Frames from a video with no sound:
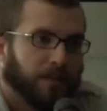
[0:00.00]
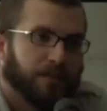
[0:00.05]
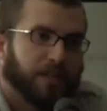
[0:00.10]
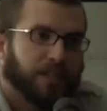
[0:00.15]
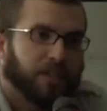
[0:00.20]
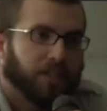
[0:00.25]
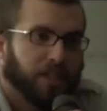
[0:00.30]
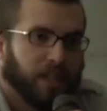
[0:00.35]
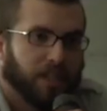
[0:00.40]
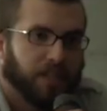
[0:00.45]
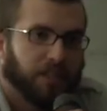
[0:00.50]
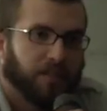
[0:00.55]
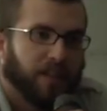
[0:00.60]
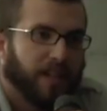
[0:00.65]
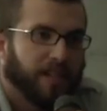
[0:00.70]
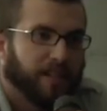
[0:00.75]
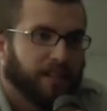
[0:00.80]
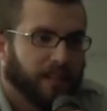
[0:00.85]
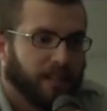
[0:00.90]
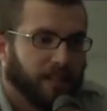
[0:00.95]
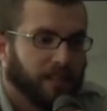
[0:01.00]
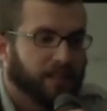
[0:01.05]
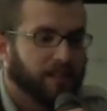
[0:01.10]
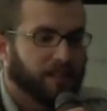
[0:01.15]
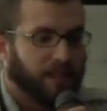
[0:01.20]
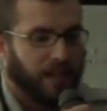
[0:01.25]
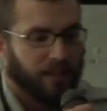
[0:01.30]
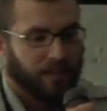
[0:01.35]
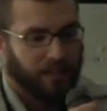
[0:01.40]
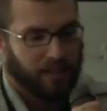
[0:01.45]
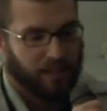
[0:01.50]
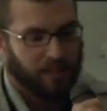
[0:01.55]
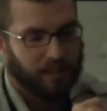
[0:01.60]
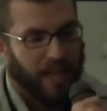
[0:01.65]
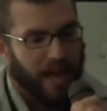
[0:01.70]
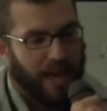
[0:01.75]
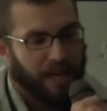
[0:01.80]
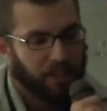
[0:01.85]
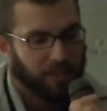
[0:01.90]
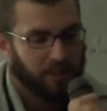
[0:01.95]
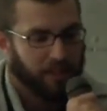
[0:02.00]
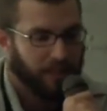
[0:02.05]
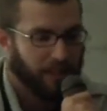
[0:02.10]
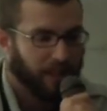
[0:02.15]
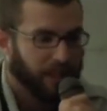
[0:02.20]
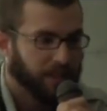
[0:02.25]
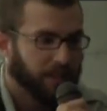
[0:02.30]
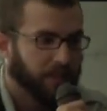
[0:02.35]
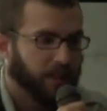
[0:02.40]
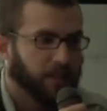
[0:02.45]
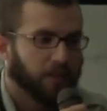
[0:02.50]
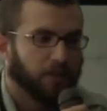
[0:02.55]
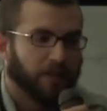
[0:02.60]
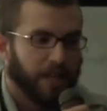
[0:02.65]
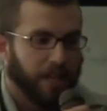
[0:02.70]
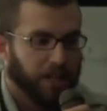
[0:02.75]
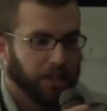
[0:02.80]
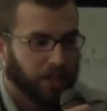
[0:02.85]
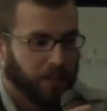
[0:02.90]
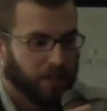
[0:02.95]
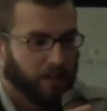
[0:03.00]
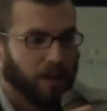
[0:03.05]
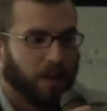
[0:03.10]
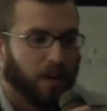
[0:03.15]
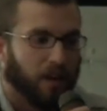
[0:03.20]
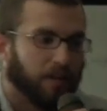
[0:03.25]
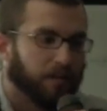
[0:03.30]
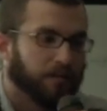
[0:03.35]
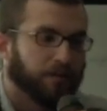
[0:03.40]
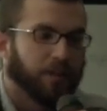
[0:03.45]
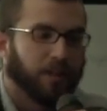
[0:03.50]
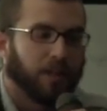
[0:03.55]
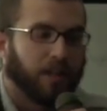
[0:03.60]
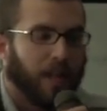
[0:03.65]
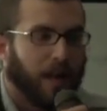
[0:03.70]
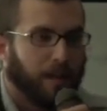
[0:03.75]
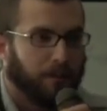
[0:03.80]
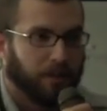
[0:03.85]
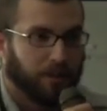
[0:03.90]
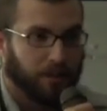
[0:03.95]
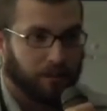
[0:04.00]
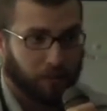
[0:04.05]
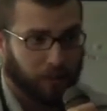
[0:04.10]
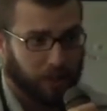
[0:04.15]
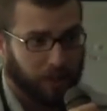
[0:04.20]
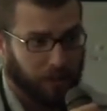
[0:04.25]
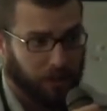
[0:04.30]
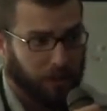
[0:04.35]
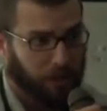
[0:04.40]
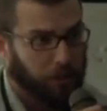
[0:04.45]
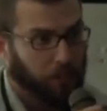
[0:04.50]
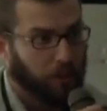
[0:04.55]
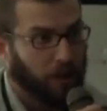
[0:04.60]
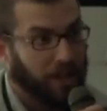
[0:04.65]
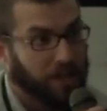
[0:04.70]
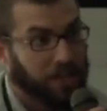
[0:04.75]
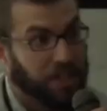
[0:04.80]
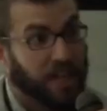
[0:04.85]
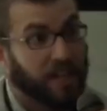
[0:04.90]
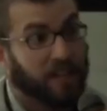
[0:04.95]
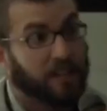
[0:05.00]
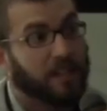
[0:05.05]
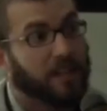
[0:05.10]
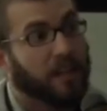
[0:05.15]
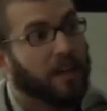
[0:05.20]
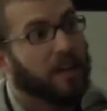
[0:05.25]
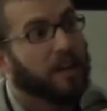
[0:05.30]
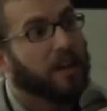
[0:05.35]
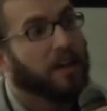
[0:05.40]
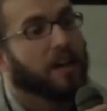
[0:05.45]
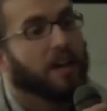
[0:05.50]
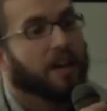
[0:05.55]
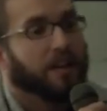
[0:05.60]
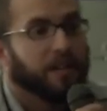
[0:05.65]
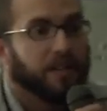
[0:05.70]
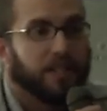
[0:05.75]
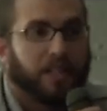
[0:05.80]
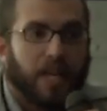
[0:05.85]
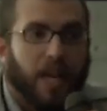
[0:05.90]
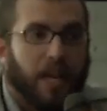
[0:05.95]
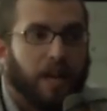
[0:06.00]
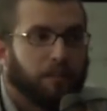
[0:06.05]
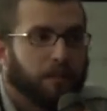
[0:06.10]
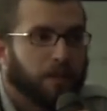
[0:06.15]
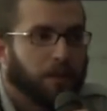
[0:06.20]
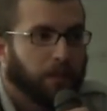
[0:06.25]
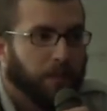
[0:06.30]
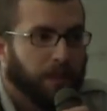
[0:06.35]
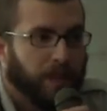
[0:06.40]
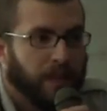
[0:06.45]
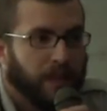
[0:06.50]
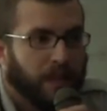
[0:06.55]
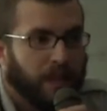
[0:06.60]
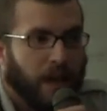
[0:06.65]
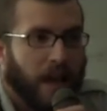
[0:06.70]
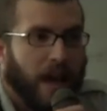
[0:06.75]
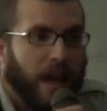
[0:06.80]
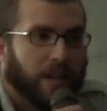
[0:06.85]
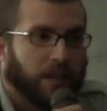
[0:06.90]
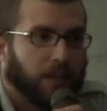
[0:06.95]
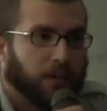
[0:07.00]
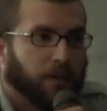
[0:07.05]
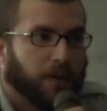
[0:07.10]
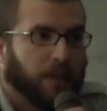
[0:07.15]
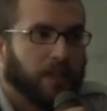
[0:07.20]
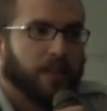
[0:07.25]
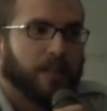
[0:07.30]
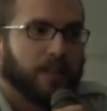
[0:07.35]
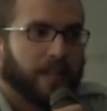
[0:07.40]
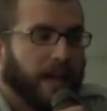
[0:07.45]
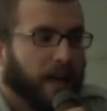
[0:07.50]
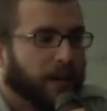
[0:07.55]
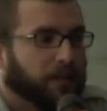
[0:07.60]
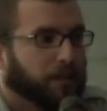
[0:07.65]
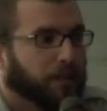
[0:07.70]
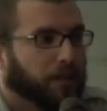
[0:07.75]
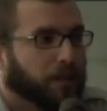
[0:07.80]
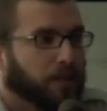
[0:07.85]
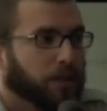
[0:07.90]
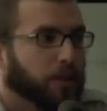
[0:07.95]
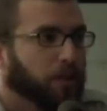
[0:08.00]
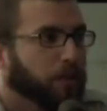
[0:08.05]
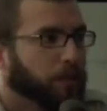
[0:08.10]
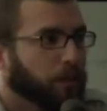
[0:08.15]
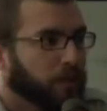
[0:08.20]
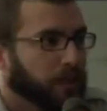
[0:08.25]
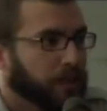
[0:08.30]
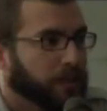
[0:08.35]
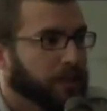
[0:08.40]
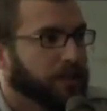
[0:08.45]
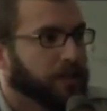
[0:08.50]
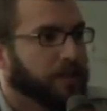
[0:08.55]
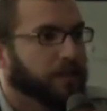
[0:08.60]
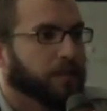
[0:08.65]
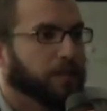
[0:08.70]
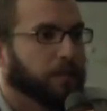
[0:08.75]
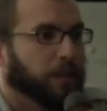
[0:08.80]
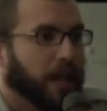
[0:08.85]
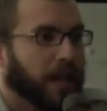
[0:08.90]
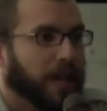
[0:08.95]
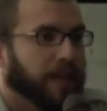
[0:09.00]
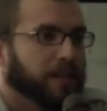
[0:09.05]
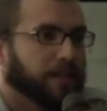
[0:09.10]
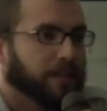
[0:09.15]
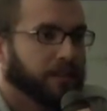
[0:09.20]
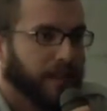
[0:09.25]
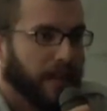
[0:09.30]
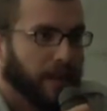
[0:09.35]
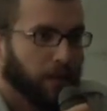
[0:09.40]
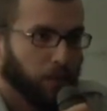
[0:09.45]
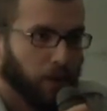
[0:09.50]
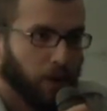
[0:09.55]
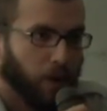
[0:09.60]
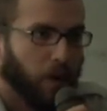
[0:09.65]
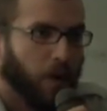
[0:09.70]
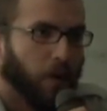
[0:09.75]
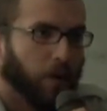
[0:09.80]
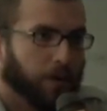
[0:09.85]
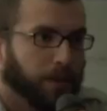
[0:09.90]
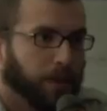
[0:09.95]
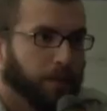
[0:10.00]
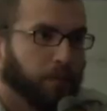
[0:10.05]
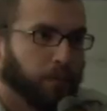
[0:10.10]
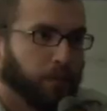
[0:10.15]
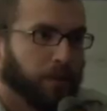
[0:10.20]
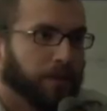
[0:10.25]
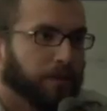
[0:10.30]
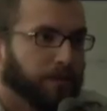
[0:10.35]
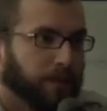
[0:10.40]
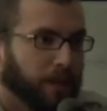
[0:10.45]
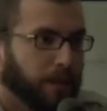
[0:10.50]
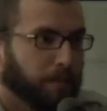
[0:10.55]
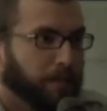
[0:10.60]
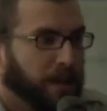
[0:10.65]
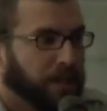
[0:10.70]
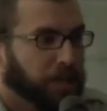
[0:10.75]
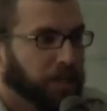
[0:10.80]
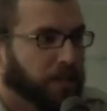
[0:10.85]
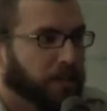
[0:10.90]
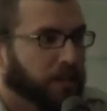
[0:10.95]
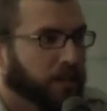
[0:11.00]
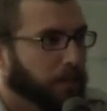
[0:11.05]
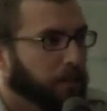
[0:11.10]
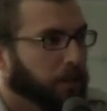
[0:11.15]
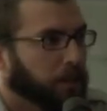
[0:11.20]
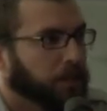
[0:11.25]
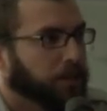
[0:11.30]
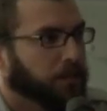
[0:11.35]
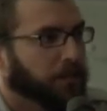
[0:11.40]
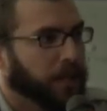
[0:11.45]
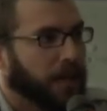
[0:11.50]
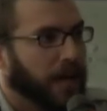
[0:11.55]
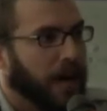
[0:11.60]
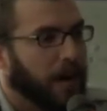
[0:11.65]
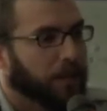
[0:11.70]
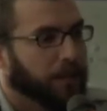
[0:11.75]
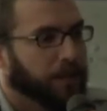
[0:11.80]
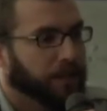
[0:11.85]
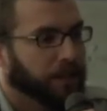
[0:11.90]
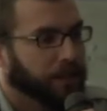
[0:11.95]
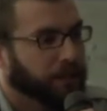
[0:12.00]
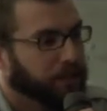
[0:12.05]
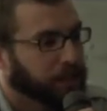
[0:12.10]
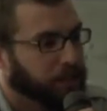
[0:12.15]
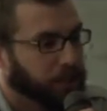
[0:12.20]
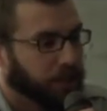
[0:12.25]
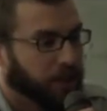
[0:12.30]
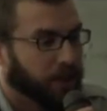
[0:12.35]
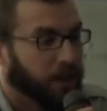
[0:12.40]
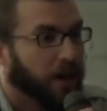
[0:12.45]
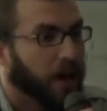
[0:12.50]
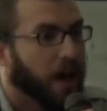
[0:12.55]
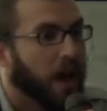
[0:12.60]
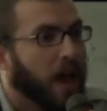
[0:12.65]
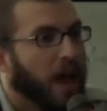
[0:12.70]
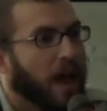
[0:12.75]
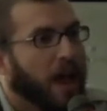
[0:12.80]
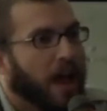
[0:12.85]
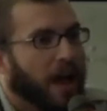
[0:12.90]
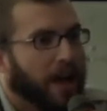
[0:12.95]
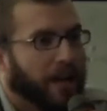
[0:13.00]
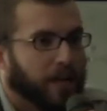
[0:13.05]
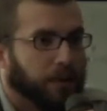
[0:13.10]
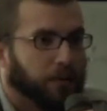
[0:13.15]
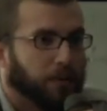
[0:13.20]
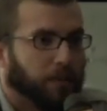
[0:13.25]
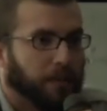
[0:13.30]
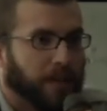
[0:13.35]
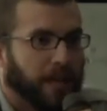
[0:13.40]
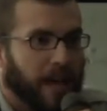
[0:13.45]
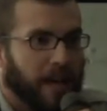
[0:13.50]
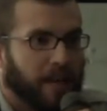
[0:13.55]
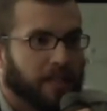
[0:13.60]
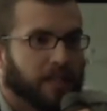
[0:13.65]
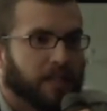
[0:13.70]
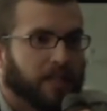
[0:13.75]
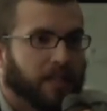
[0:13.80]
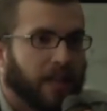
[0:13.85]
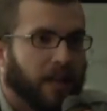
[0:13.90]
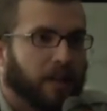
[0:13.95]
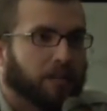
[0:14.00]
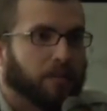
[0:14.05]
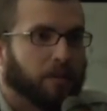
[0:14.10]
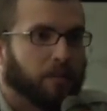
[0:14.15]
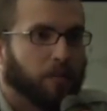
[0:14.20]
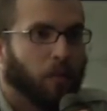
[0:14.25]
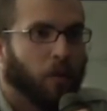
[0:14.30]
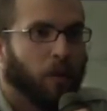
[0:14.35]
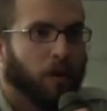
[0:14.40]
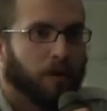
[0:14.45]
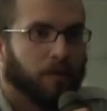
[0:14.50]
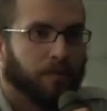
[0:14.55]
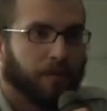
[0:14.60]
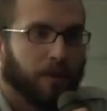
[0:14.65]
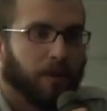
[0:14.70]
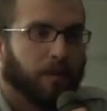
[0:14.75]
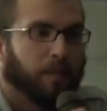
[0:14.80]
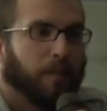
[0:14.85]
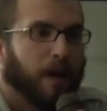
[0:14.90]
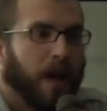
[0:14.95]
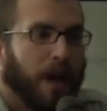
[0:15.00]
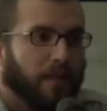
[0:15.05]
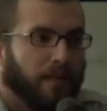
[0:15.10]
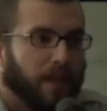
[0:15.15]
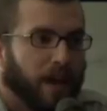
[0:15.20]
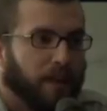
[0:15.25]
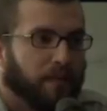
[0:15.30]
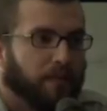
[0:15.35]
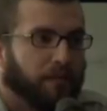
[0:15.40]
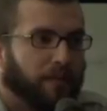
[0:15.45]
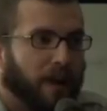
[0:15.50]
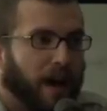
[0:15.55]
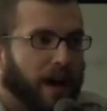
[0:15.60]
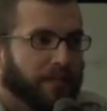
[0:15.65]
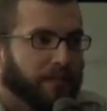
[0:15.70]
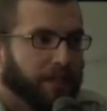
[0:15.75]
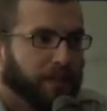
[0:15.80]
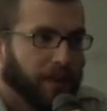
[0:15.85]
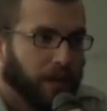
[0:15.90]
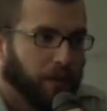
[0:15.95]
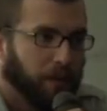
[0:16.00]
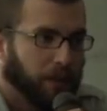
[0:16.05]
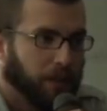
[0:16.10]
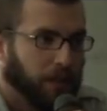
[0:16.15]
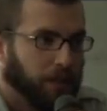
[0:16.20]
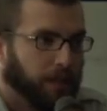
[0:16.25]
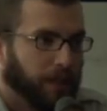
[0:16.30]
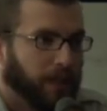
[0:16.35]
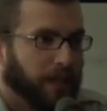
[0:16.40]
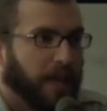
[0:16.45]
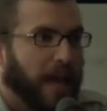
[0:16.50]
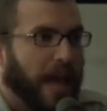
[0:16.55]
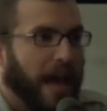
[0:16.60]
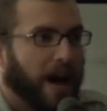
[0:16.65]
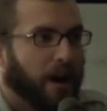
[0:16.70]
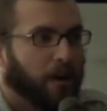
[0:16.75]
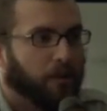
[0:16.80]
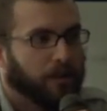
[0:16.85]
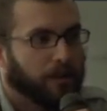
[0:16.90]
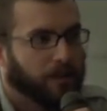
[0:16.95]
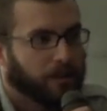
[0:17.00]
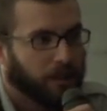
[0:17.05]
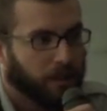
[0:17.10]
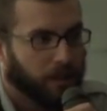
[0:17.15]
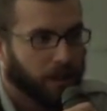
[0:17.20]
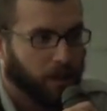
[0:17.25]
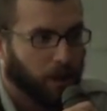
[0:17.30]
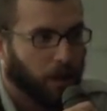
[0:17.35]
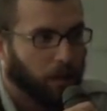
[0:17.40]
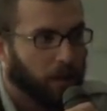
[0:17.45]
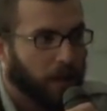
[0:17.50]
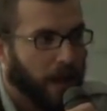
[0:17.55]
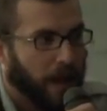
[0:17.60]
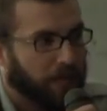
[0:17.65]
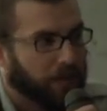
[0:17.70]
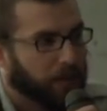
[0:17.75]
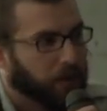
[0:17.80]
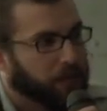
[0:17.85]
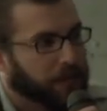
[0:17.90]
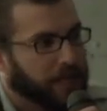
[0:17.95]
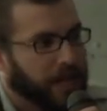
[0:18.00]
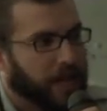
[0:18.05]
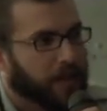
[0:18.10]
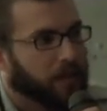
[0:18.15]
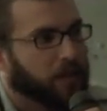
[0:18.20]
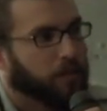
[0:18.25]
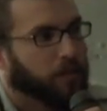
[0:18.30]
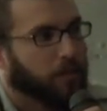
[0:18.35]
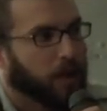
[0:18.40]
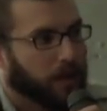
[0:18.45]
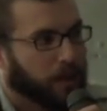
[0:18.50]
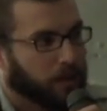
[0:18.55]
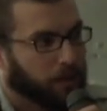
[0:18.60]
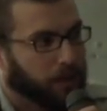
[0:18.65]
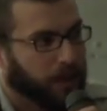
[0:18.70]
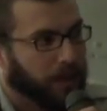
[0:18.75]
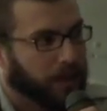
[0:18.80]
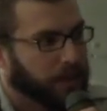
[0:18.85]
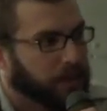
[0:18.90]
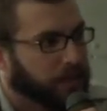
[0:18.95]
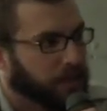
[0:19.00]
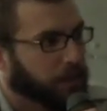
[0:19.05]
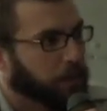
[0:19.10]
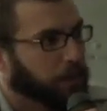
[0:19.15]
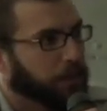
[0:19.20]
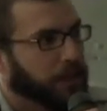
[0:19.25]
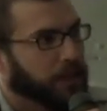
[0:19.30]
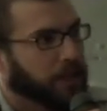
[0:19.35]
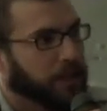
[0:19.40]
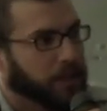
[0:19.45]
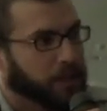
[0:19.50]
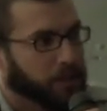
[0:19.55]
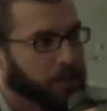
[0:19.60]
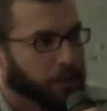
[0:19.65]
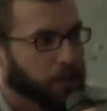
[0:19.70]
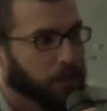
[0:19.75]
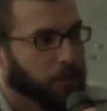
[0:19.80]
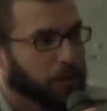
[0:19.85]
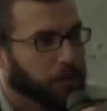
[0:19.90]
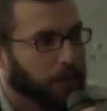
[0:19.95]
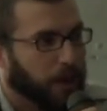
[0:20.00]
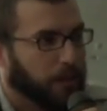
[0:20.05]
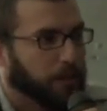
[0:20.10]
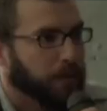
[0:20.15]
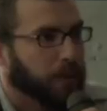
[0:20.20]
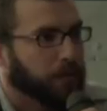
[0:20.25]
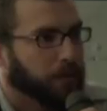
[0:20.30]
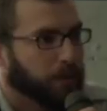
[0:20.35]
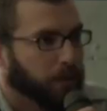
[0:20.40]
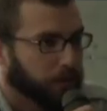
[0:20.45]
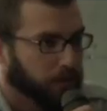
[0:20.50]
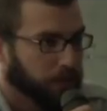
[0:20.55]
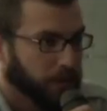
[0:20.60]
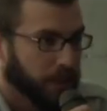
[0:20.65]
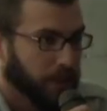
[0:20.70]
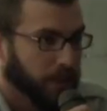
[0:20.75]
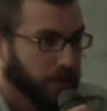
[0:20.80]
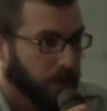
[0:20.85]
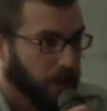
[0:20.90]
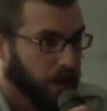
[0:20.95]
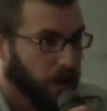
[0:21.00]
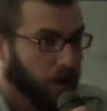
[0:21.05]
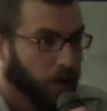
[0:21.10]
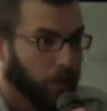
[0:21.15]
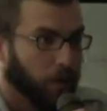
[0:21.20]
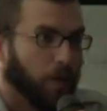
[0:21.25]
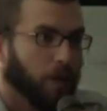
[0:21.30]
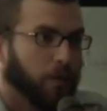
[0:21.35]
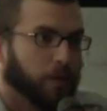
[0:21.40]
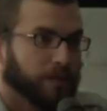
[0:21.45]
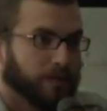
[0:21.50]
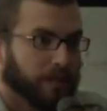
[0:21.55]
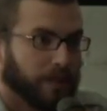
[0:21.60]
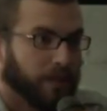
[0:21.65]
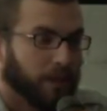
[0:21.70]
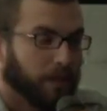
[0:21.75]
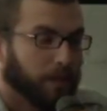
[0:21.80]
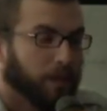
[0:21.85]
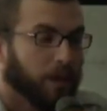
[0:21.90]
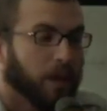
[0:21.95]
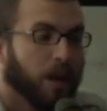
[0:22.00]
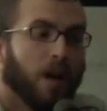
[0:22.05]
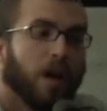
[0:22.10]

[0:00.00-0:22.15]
exchange of ideas, and this has actually led to the creation of the Collaborative Research Project. This came to being as we encountered numerous plants that were only briefly mentioned in much of the common literature, and as we began to encounter more of them and then find that they were spilling out into the global ethnobotanical marketplace and being consumed by people who didn't know what was in them,